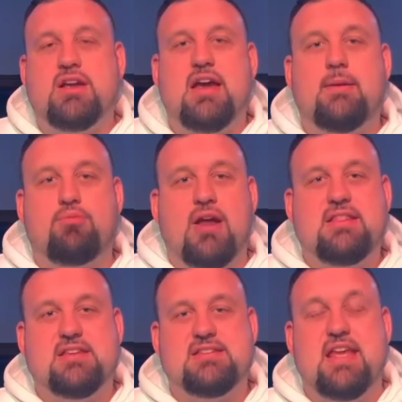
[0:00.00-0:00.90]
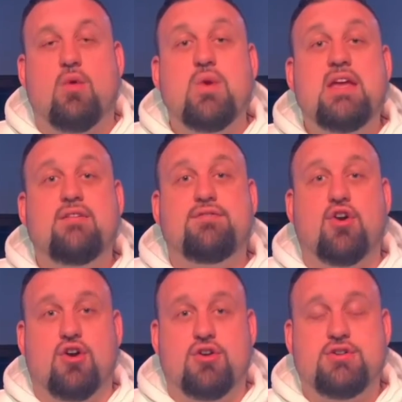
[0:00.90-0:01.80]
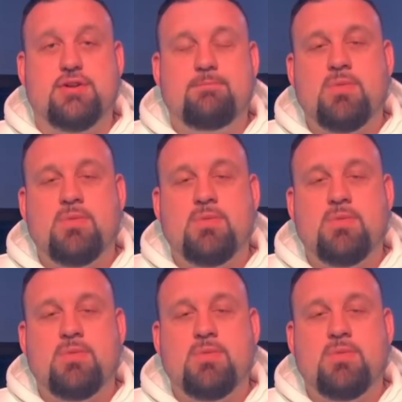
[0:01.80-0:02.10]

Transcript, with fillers: to kind of break this down. We have heard